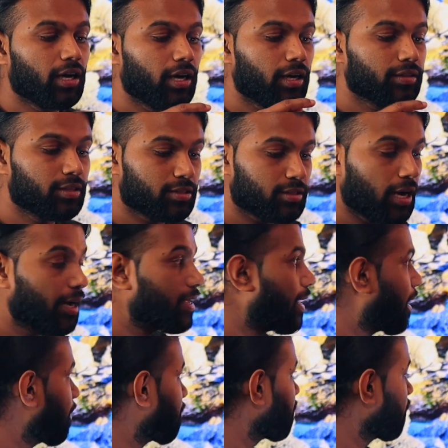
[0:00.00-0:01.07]
the
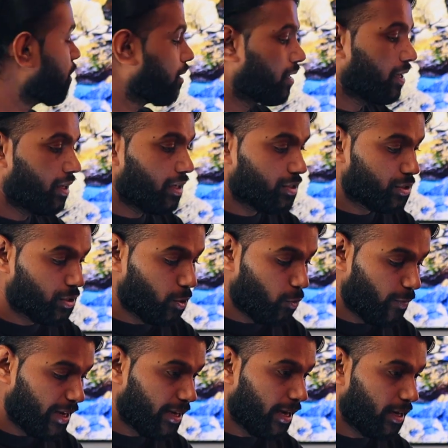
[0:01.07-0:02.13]
Stadia app. So
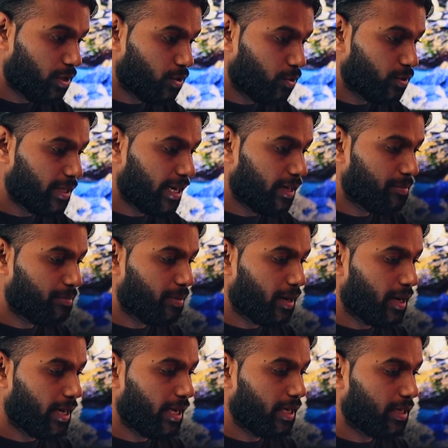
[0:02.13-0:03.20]
we can do that
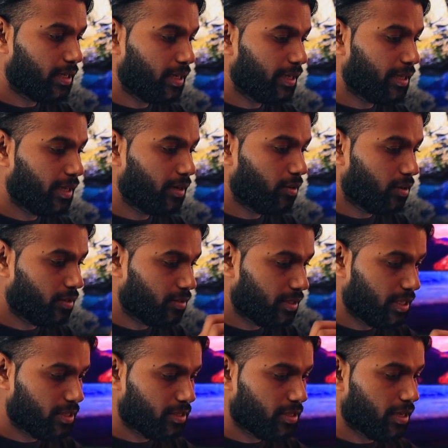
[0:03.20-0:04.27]
by clicking on
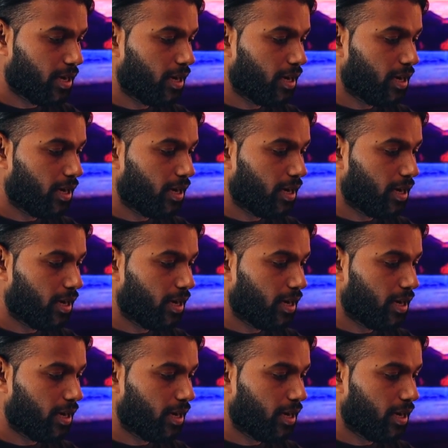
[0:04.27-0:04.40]
this